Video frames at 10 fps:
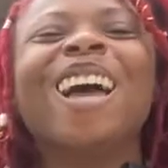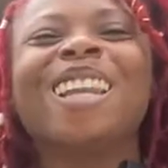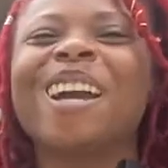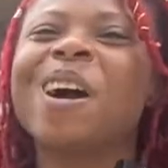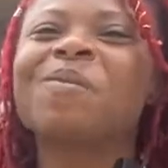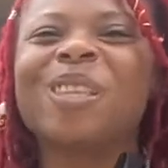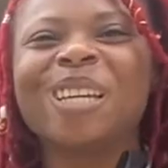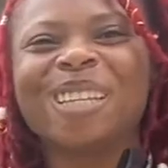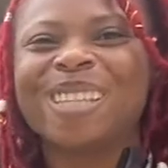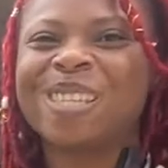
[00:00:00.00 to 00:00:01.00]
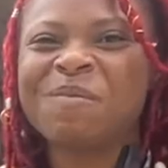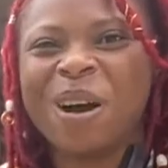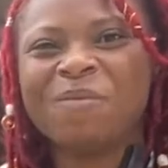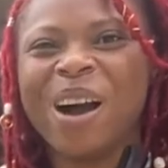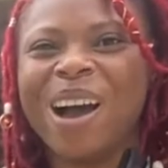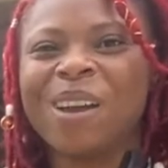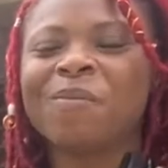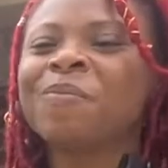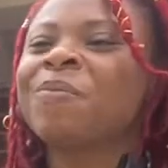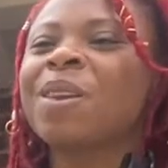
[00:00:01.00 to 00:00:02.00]
like I'm thinking this in my mind.
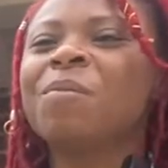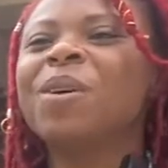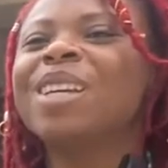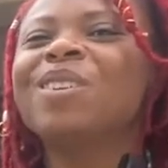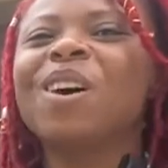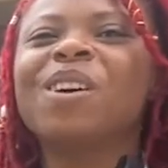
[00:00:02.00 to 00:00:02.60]
But you know,